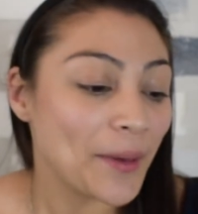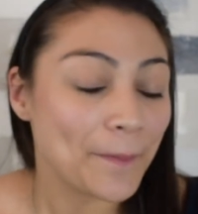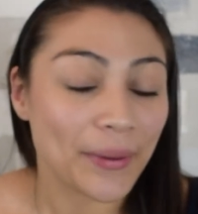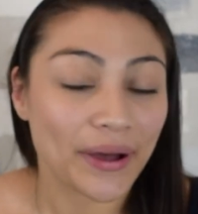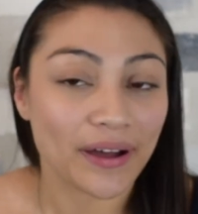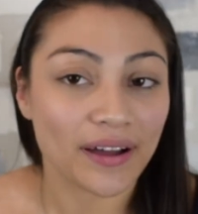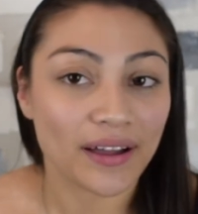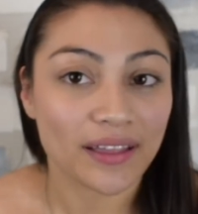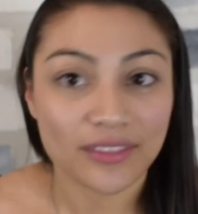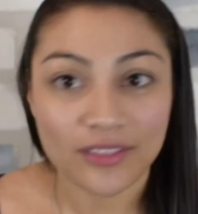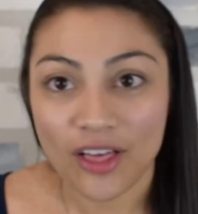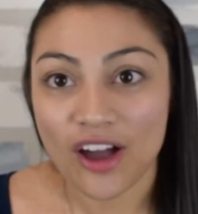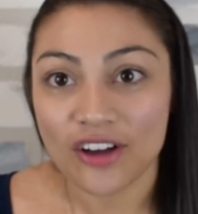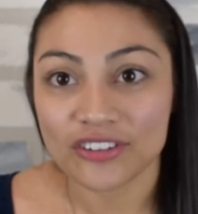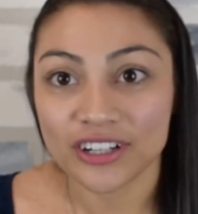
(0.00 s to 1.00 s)
But in the
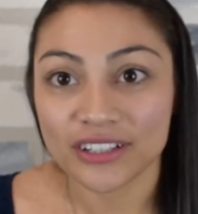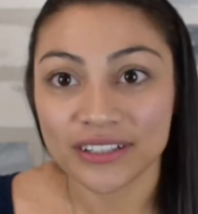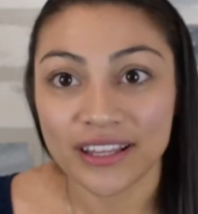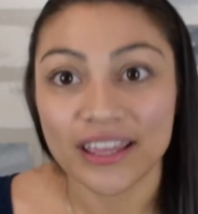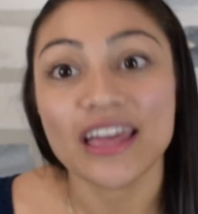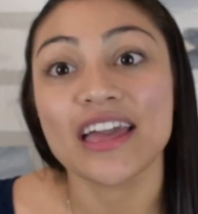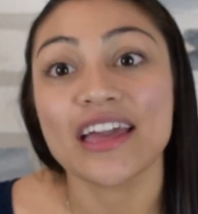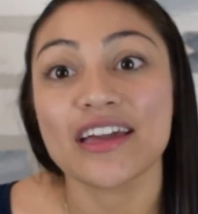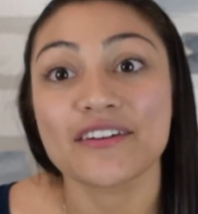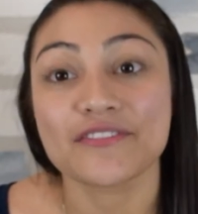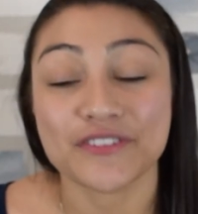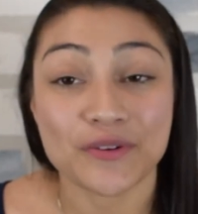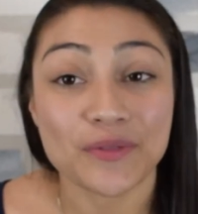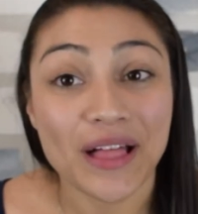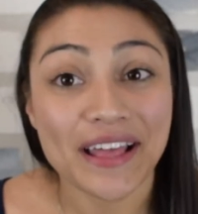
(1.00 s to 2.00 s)
long run,
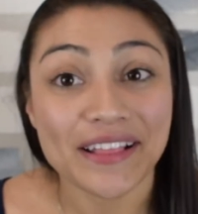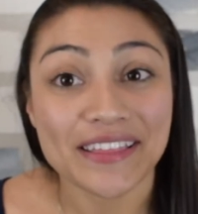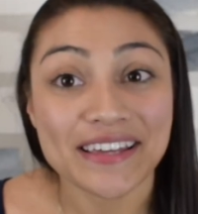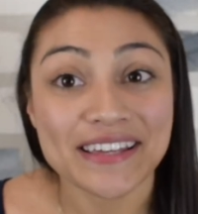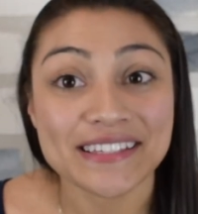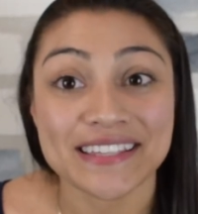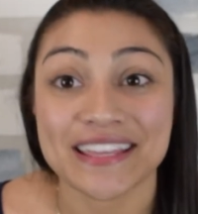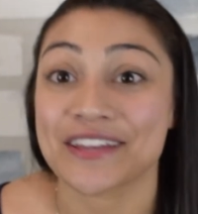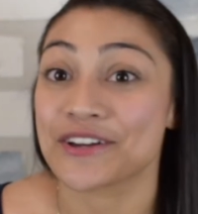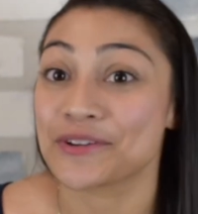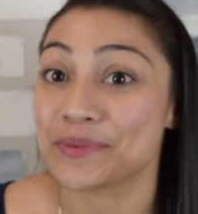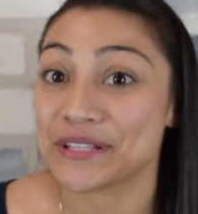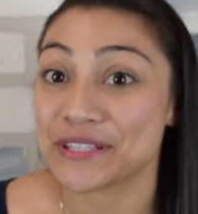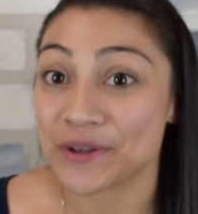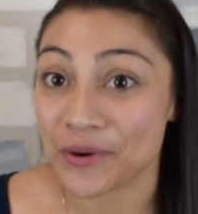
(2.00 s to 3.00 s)
if you like this, it could
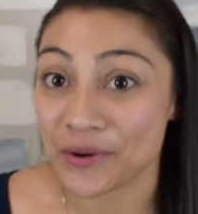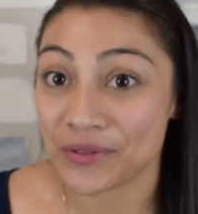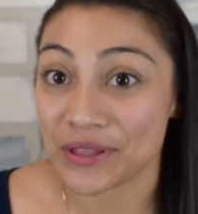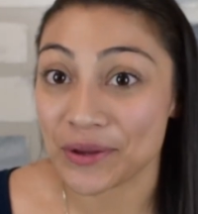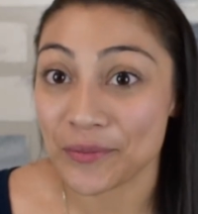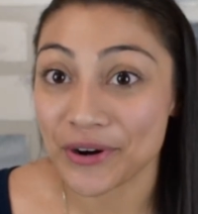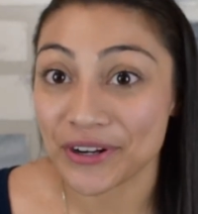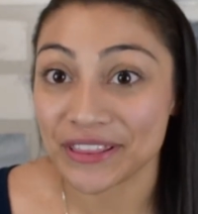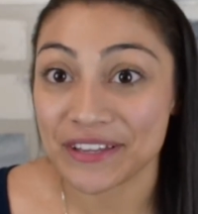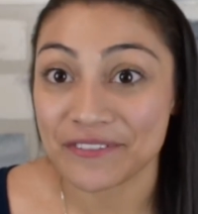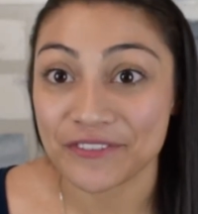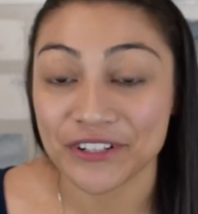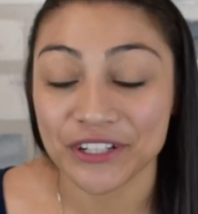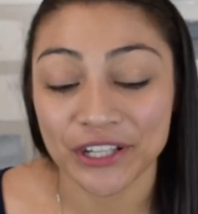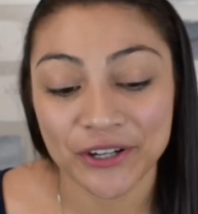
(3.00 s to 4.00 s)
be totally worth it
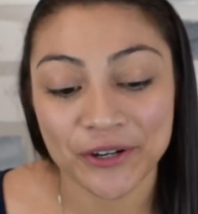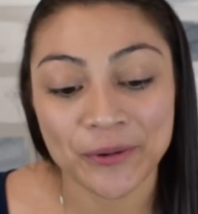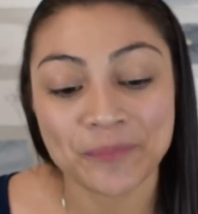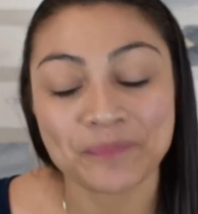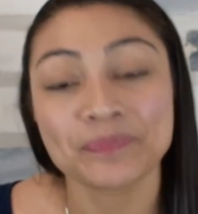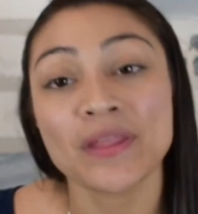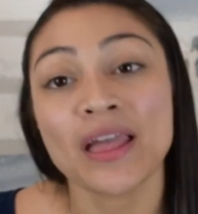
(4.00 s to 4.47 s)
for you.